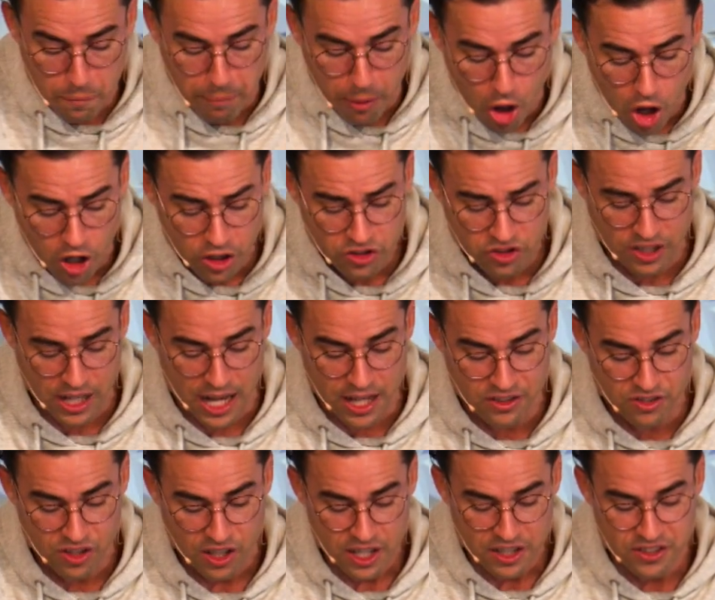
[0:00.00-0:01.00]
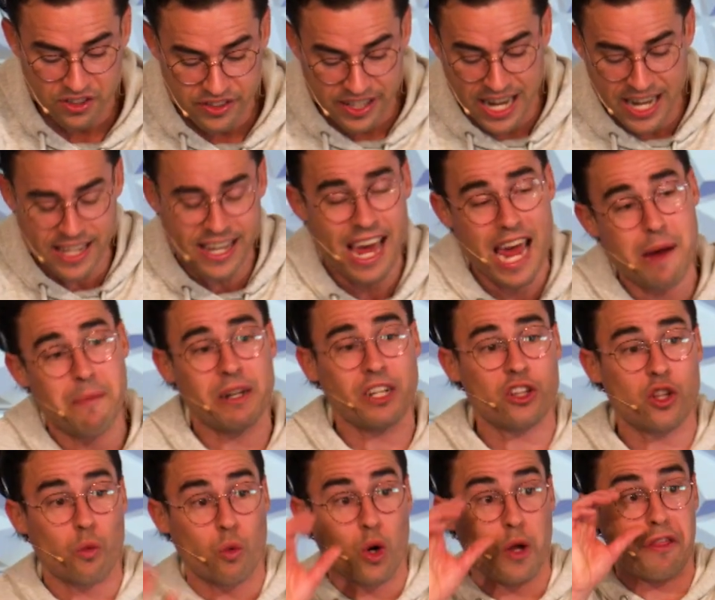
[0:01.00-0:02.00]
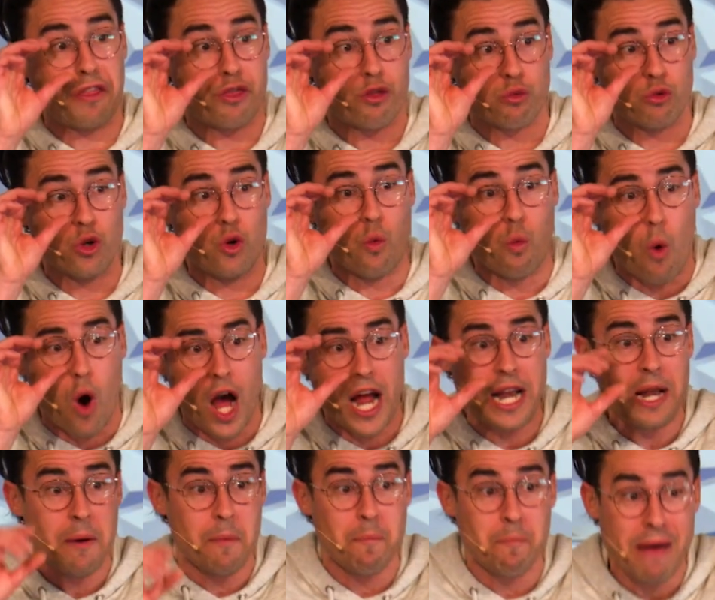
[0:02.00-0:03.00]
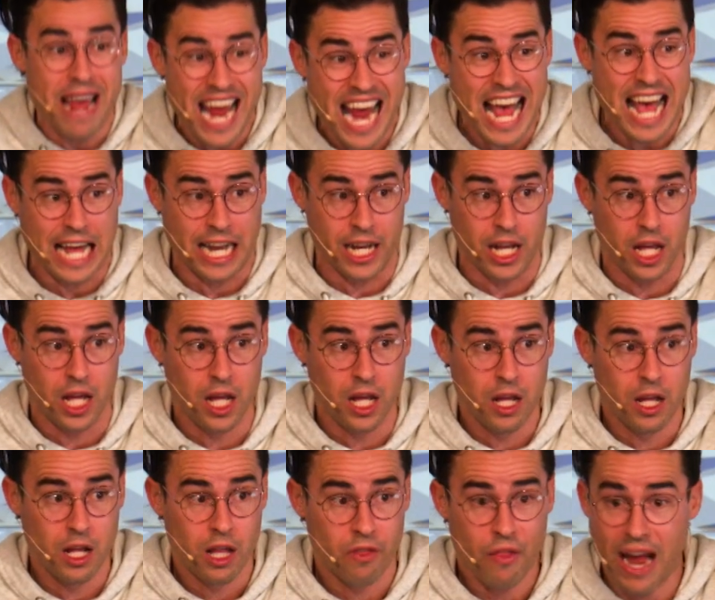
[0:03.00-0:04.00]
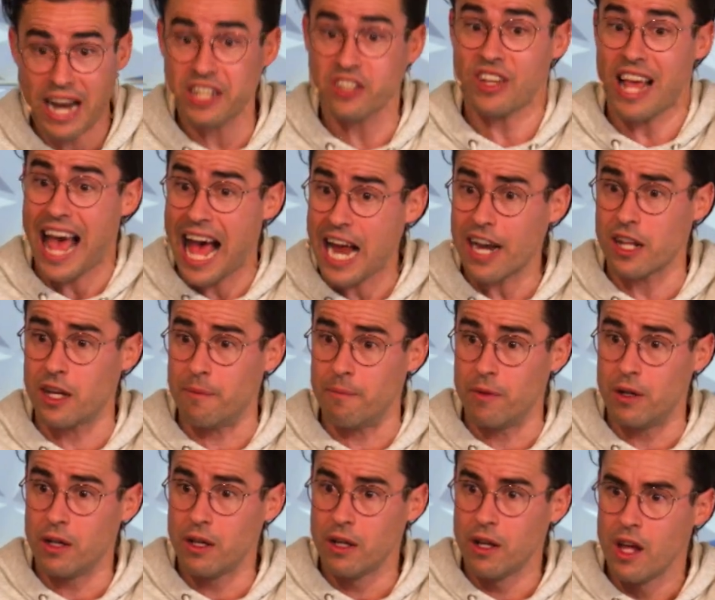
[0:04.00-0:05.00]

Paul says sin came into the world through one man. That is Adam.